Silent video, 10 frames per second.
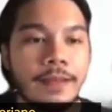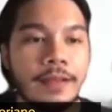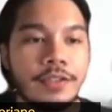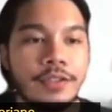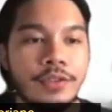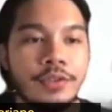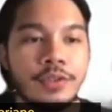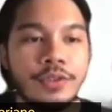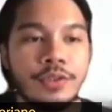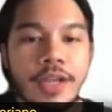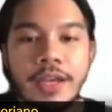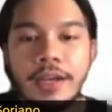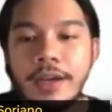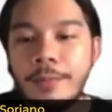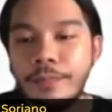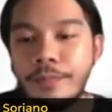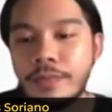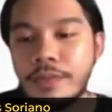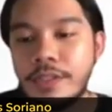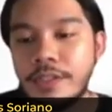It's also good to like
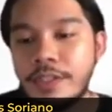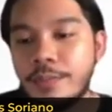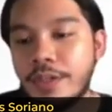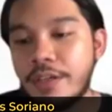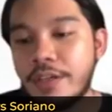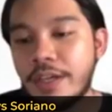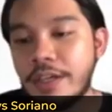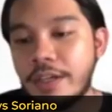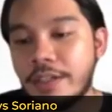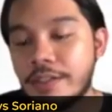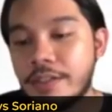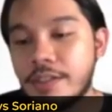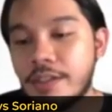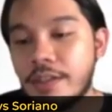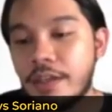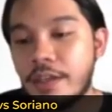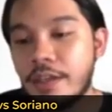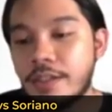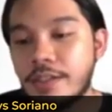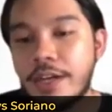since Simona Haraya is
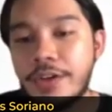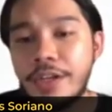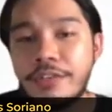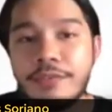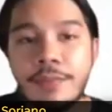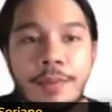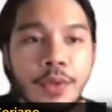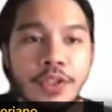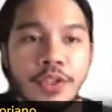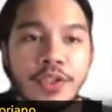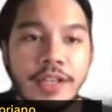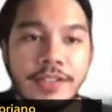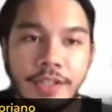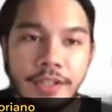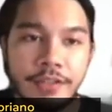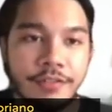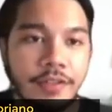a serif, maybe we can try serif.